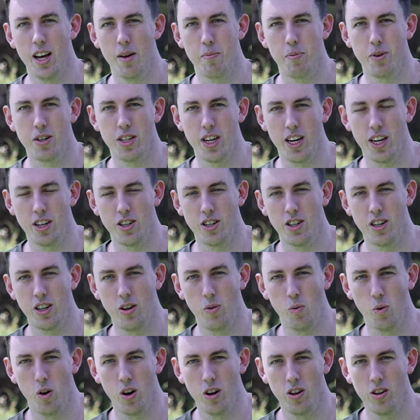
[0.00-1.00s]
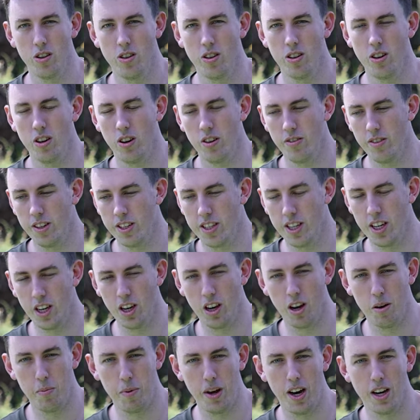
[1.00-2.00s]
that protection you want. Obviously,
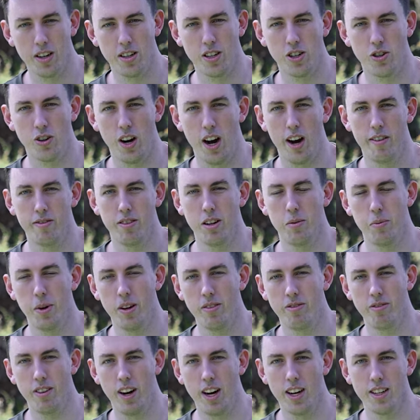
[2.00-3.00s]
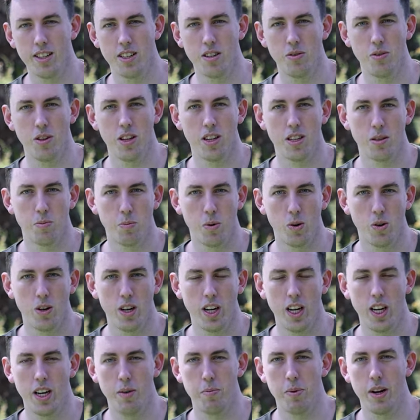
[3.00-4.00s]
you're going to be able to travel a bit faster with a
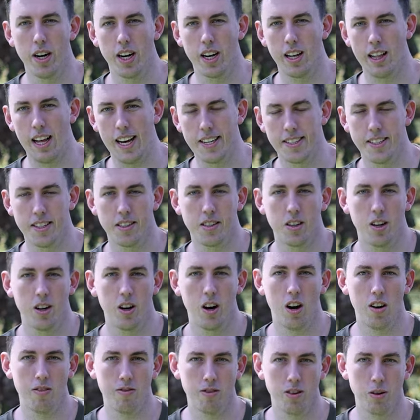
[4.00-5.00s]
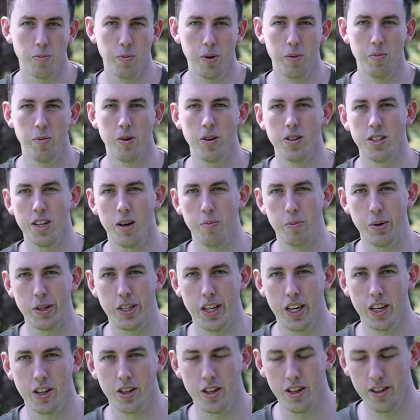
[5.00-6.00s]
sporty, but a classic's going to offer a bit more sun
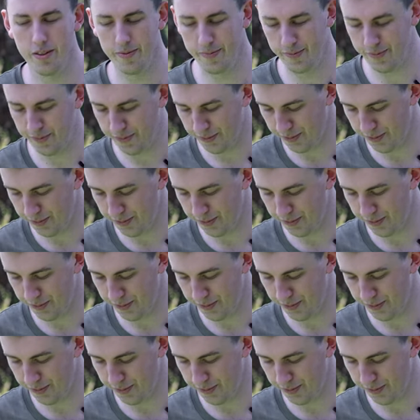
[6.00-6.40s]
protection.